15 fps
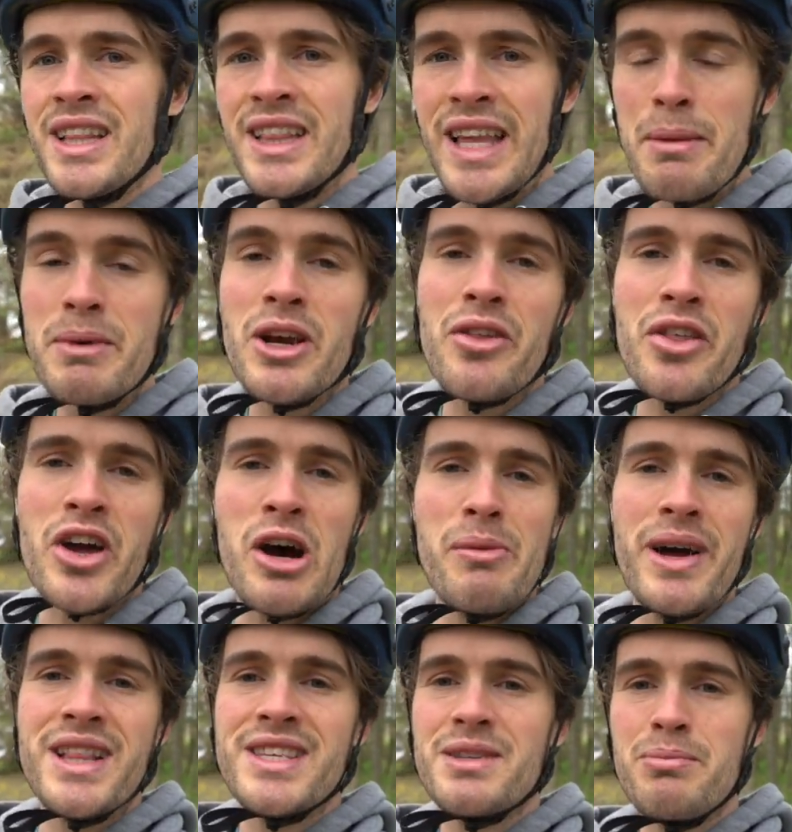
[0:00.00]
Let me know in the
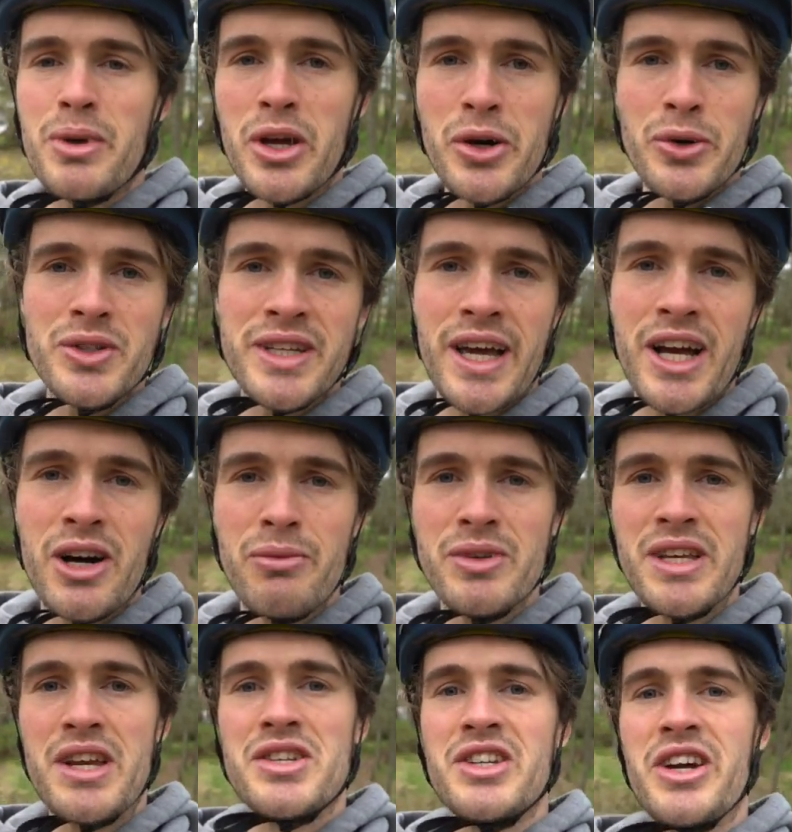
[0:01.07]
comments. It'd be cool to get a
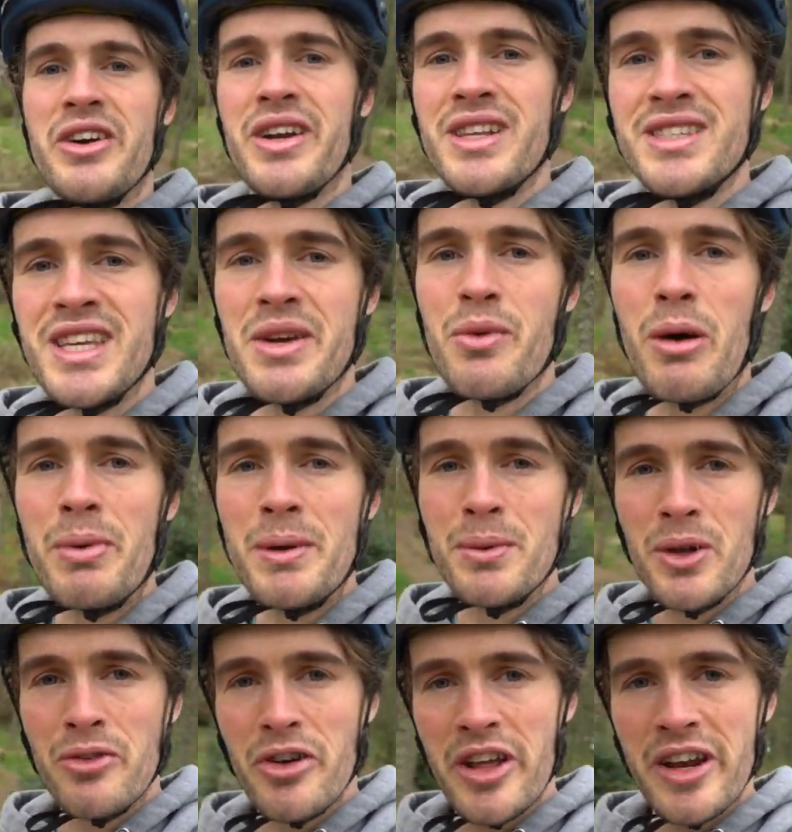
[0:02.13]
conversation going and see what
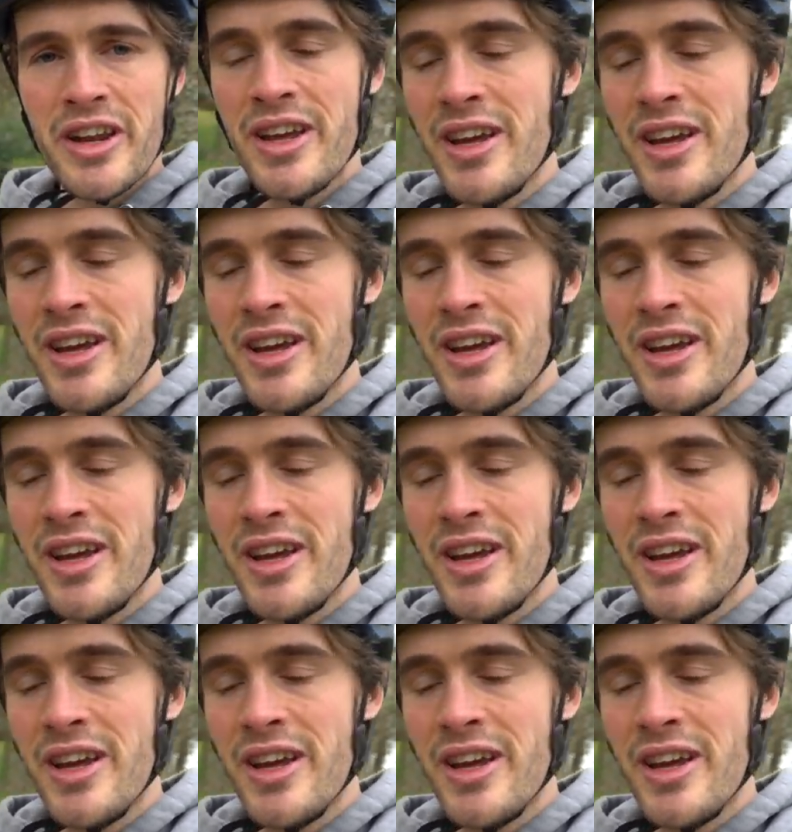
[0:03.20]
people are running.